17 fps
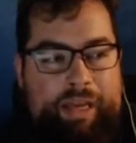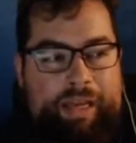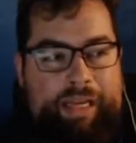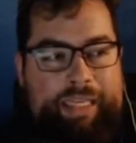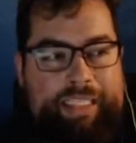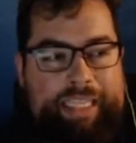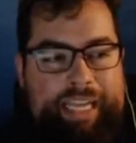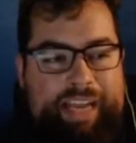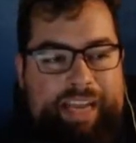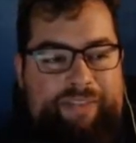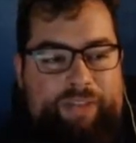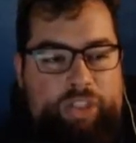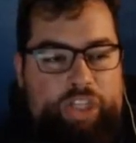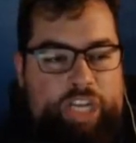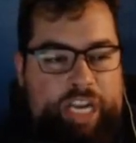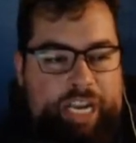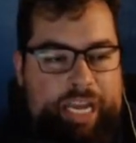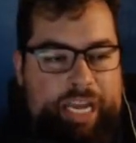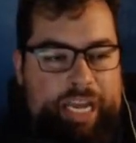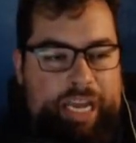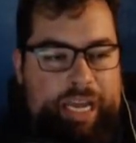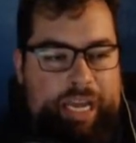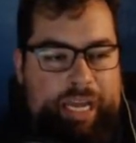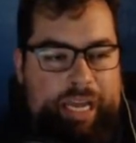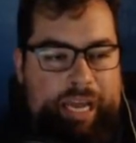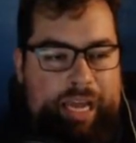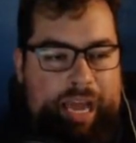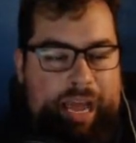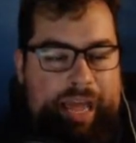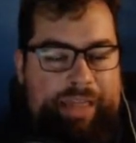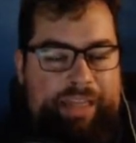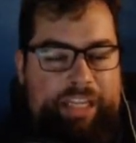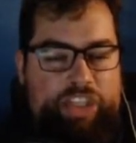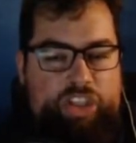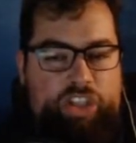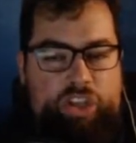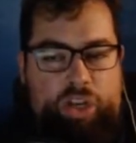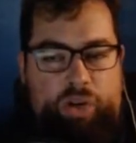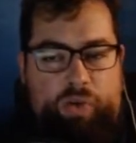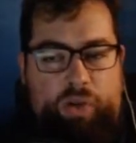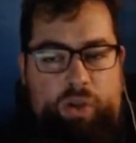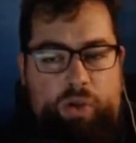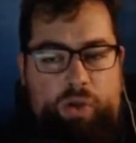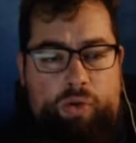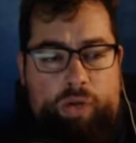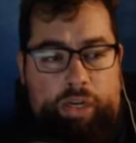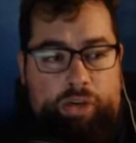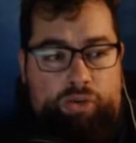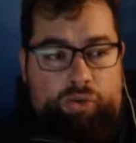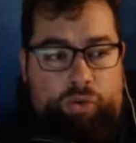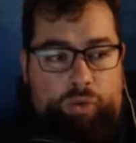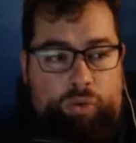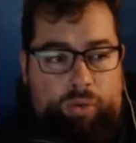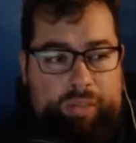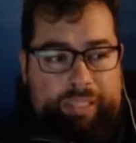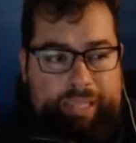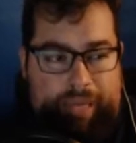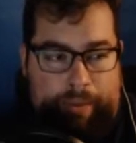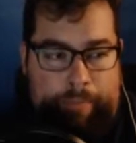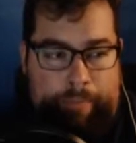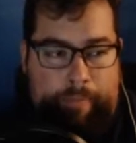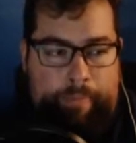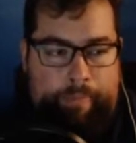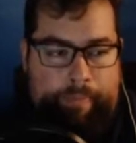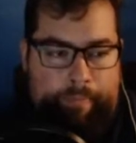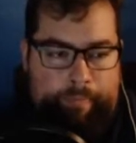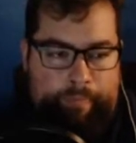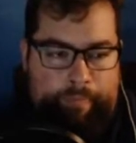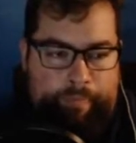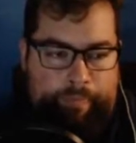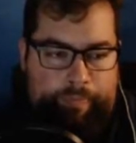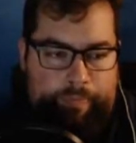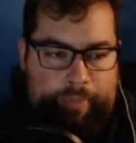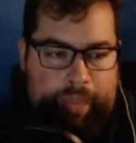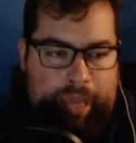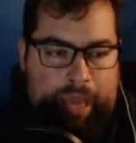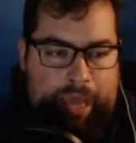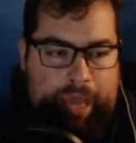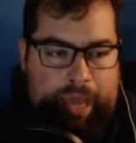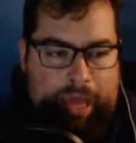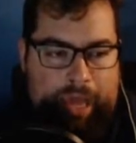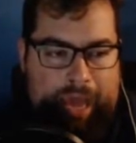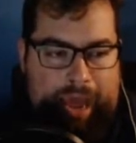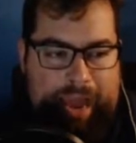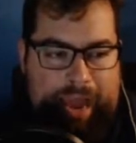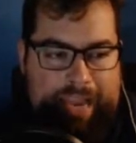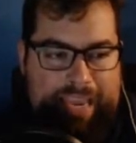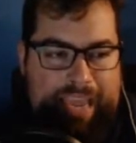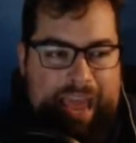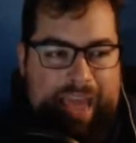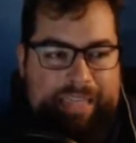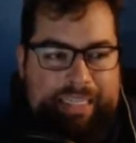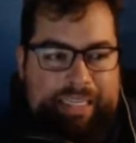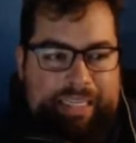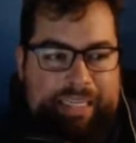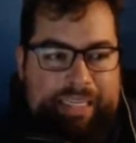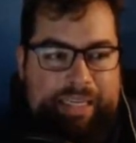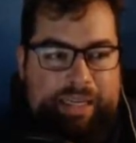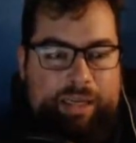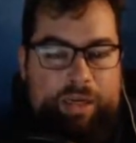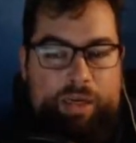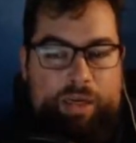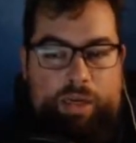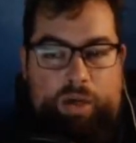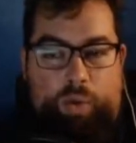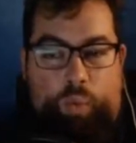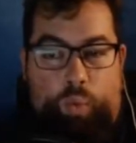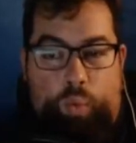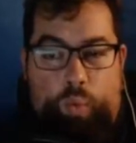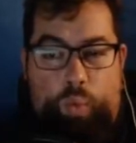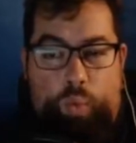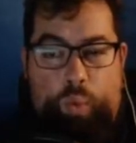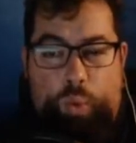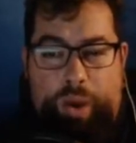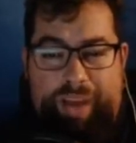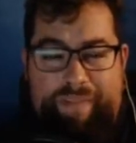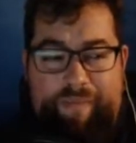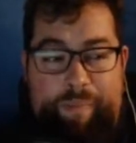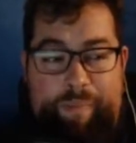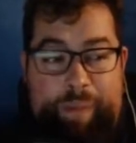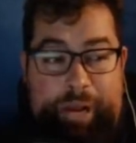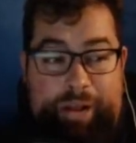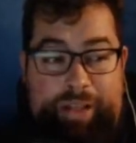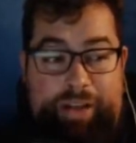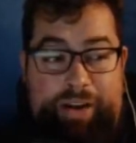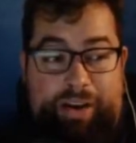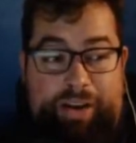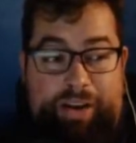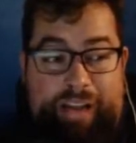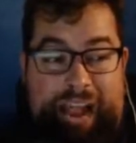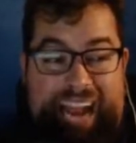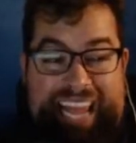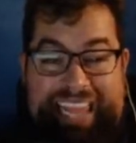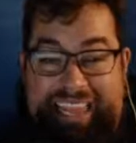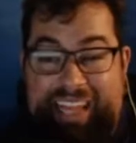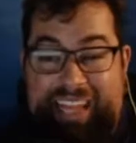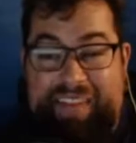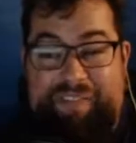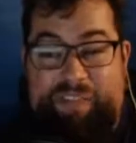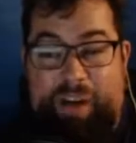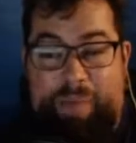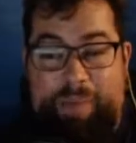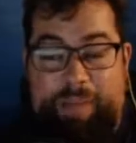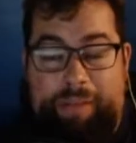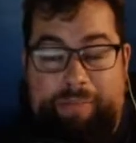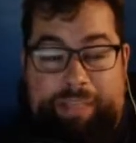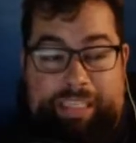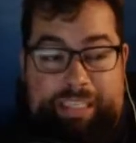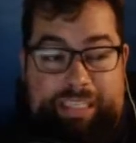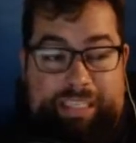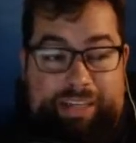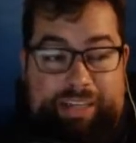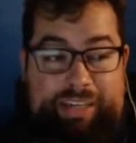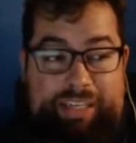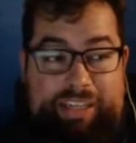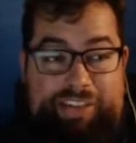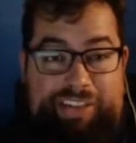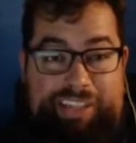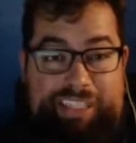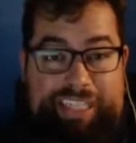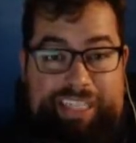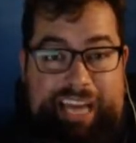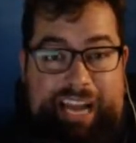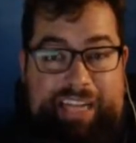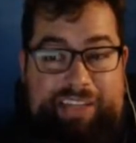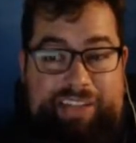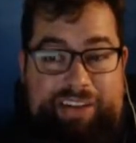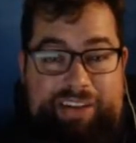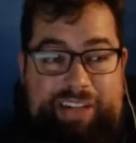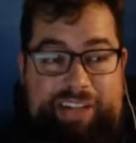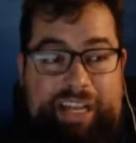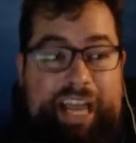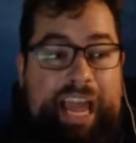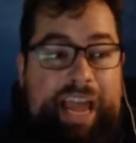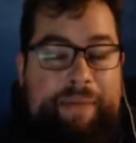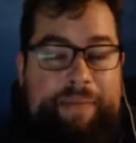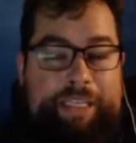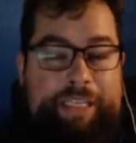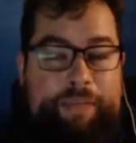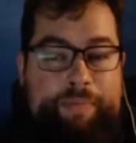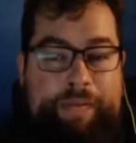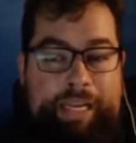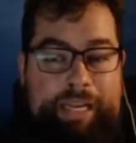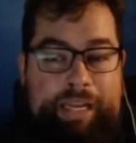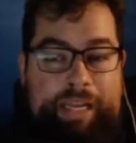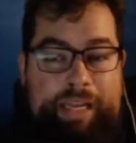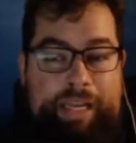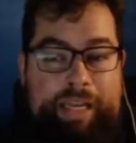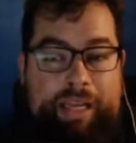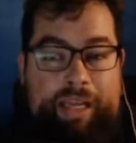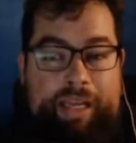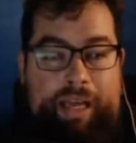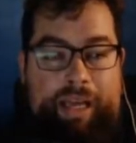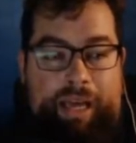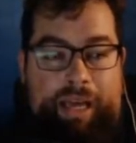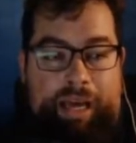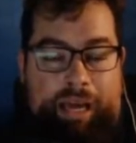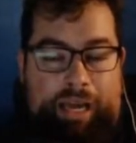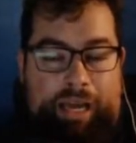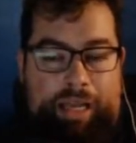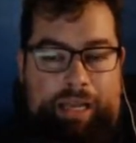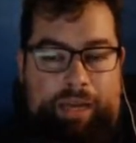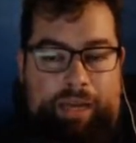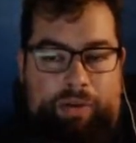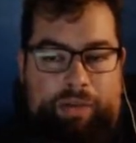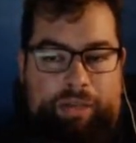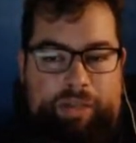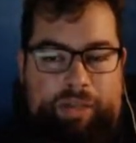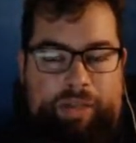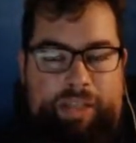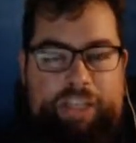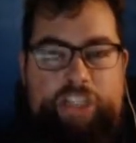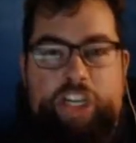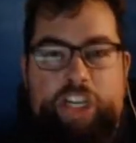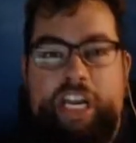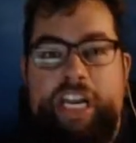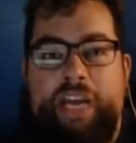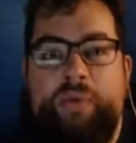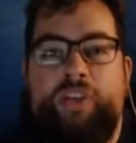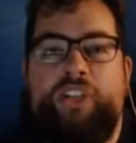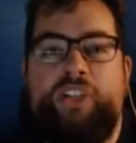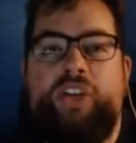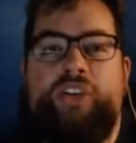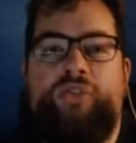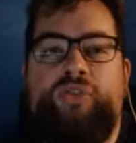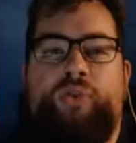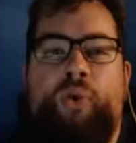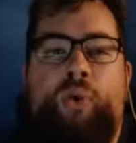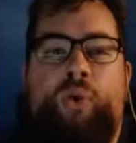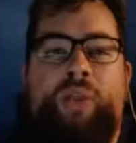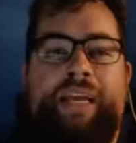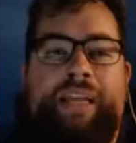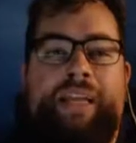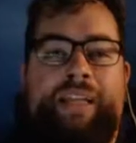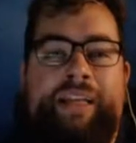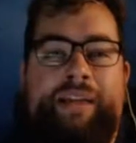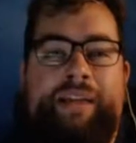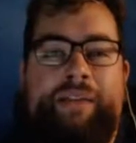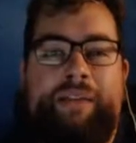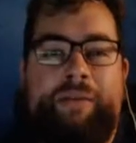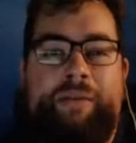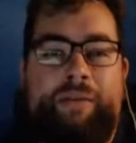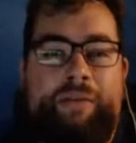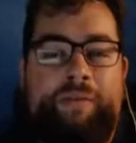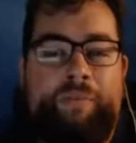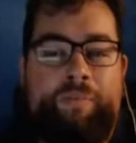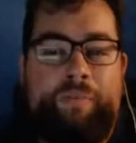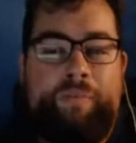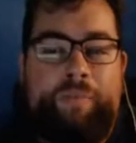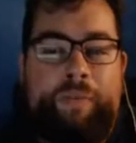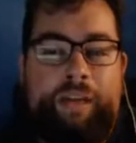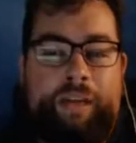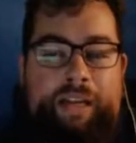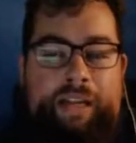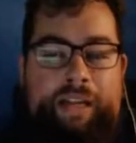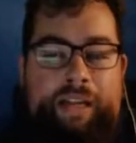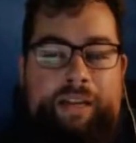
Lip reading: is the evil genie and the general who controls him. And yet, we've barely heard anything from them since their initial attack to start the game. It's been, you know, the genie was controlling the